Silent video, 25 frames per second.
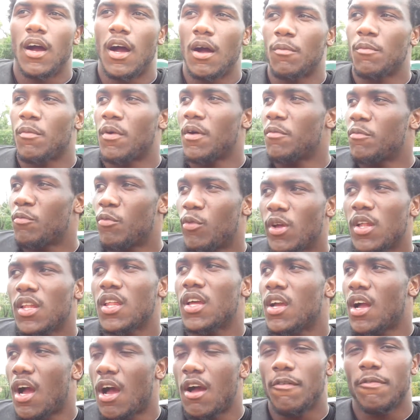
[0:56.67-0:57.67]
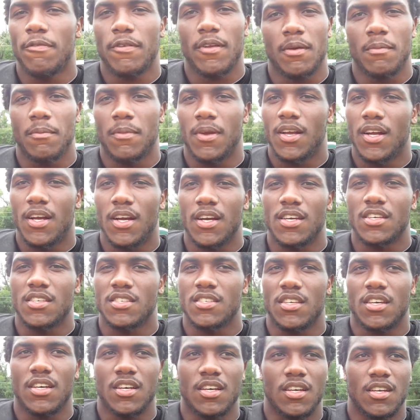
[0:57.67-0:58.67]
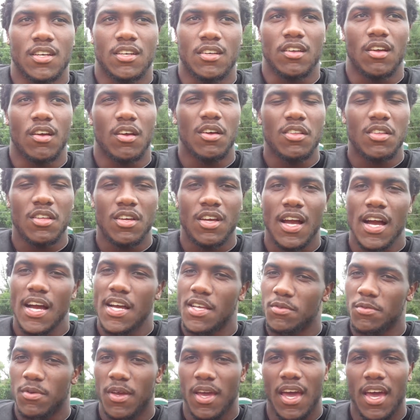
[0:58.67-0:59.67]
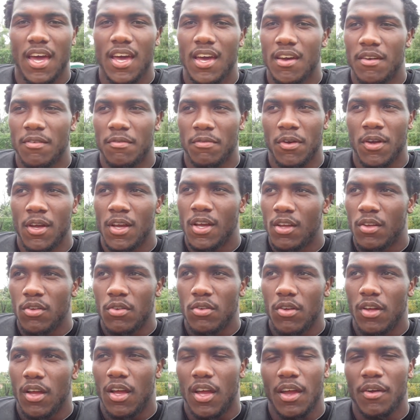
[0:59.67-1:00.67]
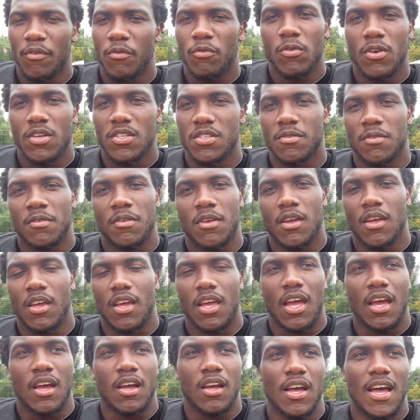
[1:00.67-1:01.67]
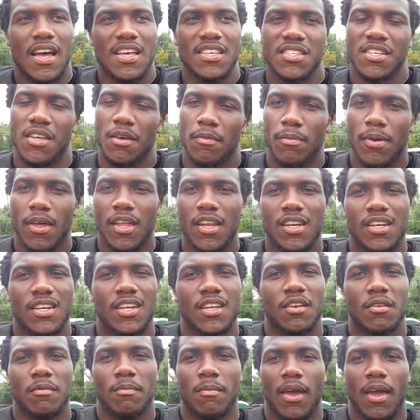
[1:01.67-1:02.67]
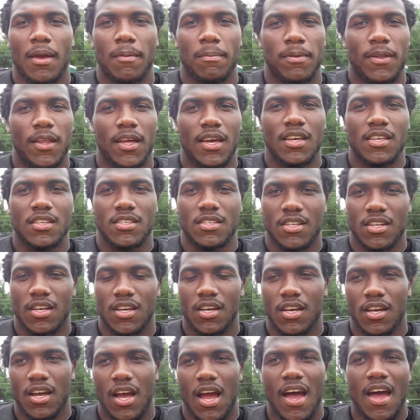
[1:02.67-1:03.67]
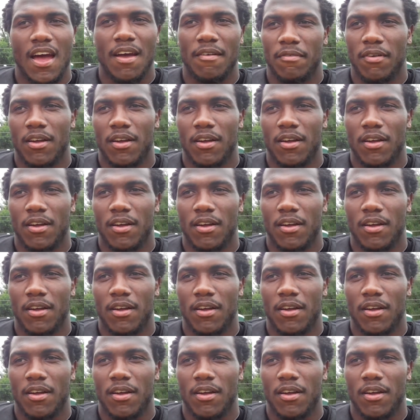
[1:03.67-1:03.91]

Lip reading: I'm really confident because all the guys we have, everyone has the ability to make plays, and I